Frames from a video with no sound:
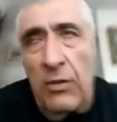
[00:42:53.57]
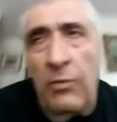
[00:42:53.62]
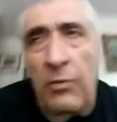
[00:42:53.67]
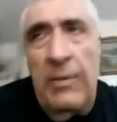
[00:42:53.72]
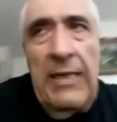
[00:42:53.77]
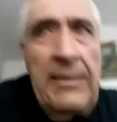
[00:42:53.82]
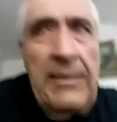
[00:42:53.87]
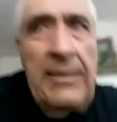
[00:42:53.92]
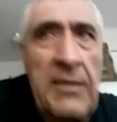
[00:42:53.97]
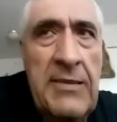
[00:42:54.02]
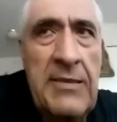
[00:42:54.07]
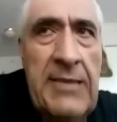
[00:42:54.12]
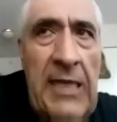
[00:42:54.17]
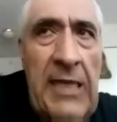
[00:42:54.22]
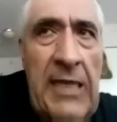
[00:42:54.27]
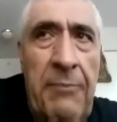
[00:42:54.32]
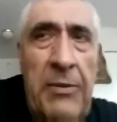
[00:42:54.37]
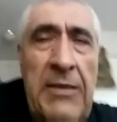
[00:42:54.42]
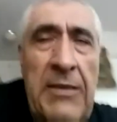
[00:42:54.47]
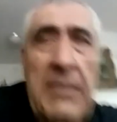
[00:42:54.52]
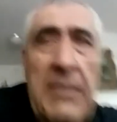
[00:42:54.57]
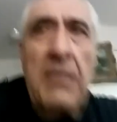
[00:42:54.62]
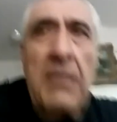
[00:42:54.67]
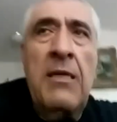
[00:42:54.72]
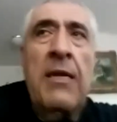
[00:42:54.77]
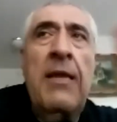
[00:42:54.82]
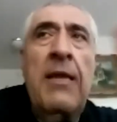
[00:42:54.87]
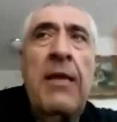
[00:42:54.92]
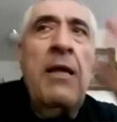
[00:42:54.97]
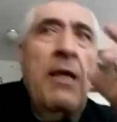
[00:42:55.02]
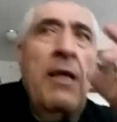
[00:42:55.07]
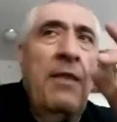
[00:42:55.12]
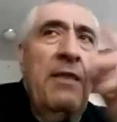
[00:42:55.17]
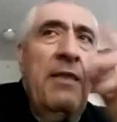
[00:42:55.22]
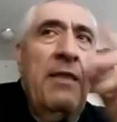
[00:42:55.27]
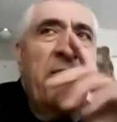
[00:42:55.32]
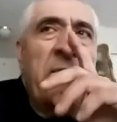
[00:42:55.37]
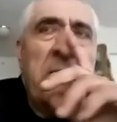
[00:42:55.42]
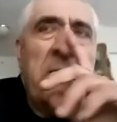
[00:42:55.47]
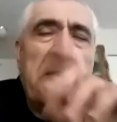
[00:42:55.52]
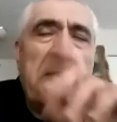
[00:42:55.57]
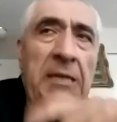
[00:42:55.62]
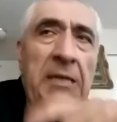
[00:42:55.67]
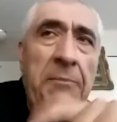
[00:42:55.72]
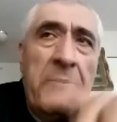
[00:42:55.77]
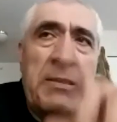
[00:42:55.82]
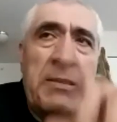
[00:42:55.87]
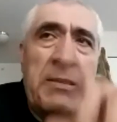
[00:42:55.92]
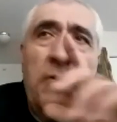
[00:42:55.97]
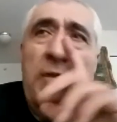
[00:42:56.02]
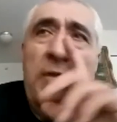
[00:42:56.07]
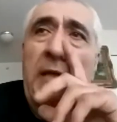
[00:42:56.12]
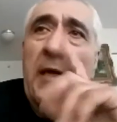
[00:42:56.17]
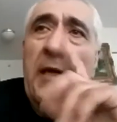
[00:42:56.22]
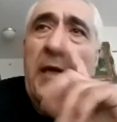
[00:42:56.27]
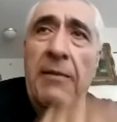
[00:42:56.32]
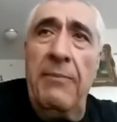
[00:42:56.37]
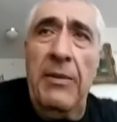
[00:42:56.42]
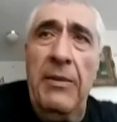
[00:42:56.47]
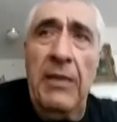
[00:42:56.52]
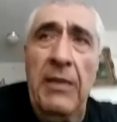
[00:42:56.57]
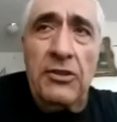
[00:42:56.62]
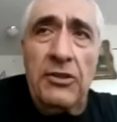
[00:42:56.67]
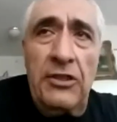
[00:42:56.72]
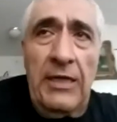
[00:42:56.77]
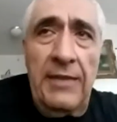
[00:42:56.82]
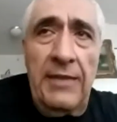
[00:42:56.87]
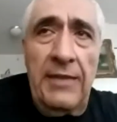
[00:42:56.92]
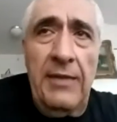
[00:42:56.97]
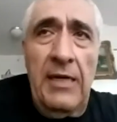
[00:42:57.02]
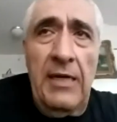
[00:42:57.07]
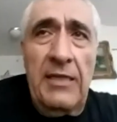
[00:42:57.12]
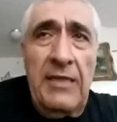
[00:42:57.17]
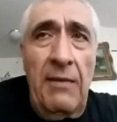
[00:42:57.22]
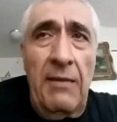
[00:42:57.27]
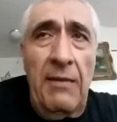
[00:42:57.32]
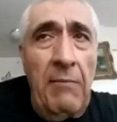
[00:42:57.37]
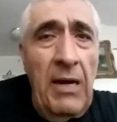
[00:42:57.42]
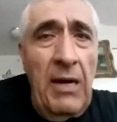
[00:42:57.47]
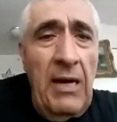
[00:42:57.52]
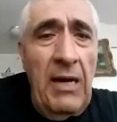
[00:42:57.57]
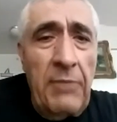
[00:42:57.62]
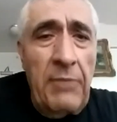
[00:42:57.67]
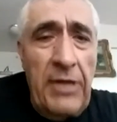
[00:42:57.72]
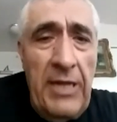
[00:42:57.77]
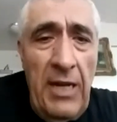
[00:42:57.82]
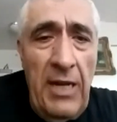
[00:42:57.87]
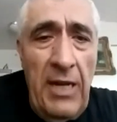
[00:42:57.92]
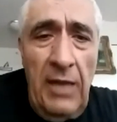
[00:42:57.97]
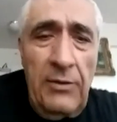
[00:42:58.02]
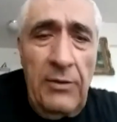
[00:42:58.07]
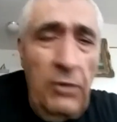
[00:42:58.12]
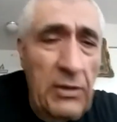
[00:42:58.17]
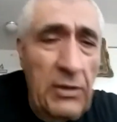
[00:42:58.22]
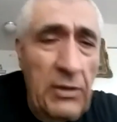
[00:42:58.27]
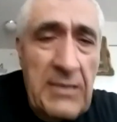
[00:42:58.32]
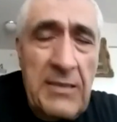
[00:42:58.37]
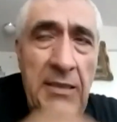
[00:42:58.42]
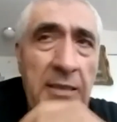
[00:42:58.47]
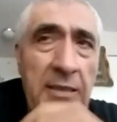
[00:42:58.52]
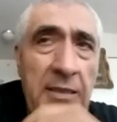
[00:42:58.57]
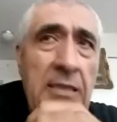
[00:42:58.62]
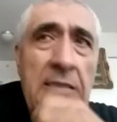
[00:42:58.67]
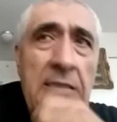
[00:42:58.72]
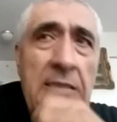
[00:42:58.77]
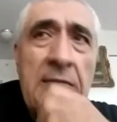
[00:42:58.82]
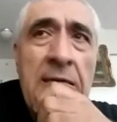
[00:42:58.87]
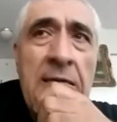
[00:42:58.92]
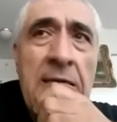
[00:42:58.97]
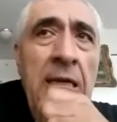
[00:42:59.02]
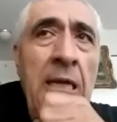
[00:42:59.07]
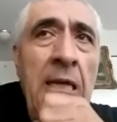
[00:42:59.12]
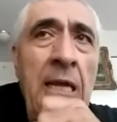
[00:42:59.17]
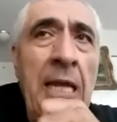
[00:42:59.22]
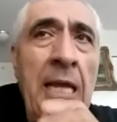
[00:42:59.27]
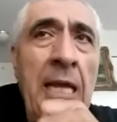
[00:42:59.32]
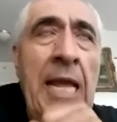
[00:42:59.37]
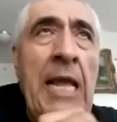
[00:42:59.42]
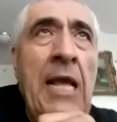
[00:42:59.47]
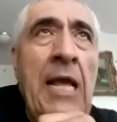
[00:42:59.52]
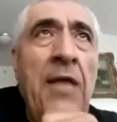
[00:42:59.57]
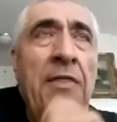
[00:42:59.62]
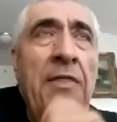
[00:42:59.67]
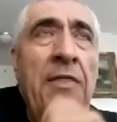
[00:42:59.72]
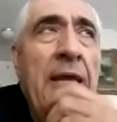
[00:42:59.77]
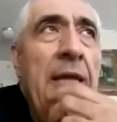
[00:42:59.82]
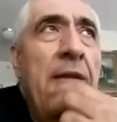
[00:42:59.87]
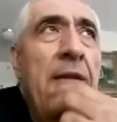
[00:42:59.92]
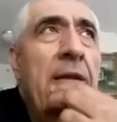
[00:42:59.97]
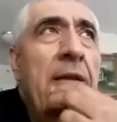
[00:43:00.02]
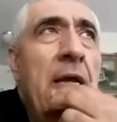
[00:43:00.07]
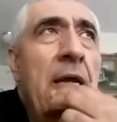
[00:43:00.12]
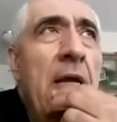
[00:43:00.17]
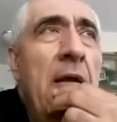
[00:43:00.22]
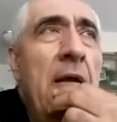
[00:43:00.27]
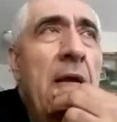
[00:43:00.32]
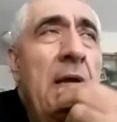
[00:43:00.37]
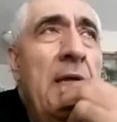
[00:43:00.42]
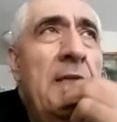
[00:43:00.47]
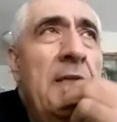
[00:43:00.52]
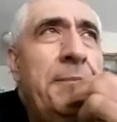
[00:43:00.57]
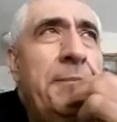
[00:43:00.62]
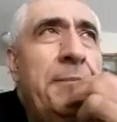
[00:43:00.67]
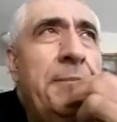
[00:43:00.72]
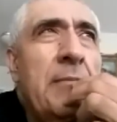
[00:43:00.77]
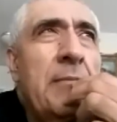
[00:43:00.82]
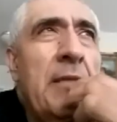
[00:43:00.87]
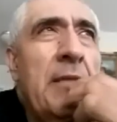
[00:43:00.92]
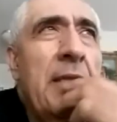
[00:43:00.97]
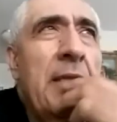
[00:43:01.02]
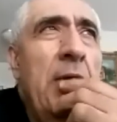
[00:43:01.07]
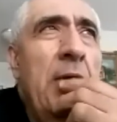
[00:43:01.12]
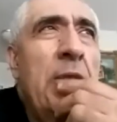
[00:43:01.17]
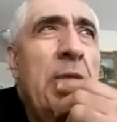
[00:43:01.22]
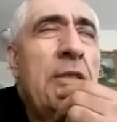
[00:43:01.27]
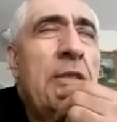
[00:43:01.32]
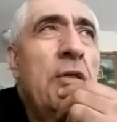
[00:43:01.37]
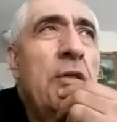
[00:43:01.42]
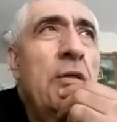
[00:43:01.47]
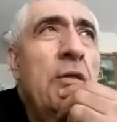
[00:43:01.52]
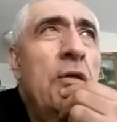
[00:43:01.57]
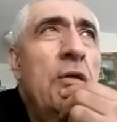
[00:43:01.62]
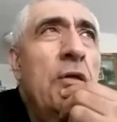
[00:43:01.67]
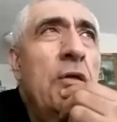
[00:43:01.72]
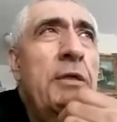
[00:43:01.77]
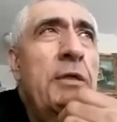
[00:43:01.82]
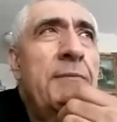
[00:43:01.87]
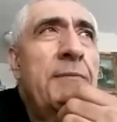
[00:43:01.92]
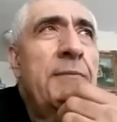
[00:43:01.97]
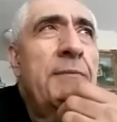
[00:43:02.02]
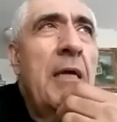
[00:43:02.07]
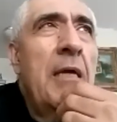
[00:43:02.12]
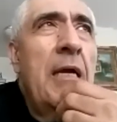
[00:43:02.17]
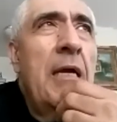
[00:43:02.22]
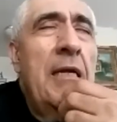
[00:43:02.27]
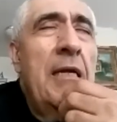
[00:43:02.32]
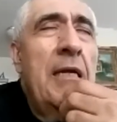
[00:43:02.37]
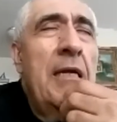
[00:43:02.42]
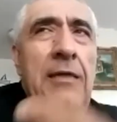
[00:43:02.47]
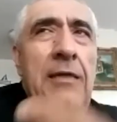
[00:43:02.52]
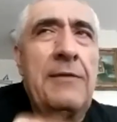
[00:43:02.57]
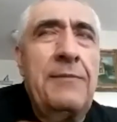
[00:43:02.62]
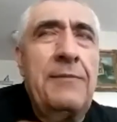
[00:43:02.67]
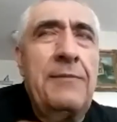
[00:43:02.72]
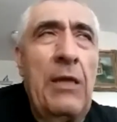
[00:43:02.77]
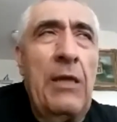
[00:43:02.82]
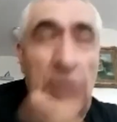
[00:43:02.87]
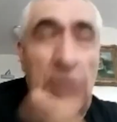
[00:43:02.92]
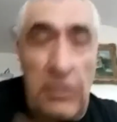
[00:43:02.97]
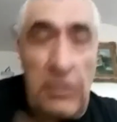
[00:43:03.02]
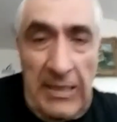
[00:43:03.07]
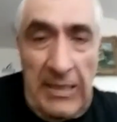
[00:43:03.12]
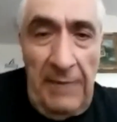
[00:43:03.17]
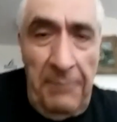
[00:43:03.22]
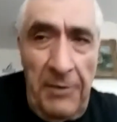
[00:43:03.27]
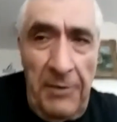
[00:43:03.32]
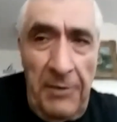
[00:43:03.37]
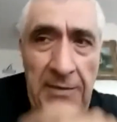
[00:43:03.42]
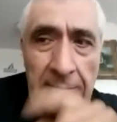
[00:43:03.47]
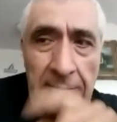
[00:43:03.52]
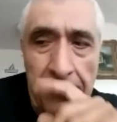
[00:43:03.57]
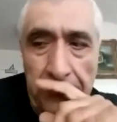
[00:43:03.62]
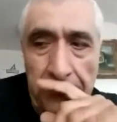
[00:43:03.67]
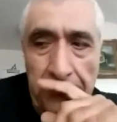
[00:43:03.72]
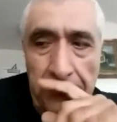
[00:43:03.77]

we landed in Cyprus, then from Cyprus, Saudi Arabia, Jeddah, Dammam, Riyadh, all the cities. Then uh, then I went to I, I, went to Cyprus.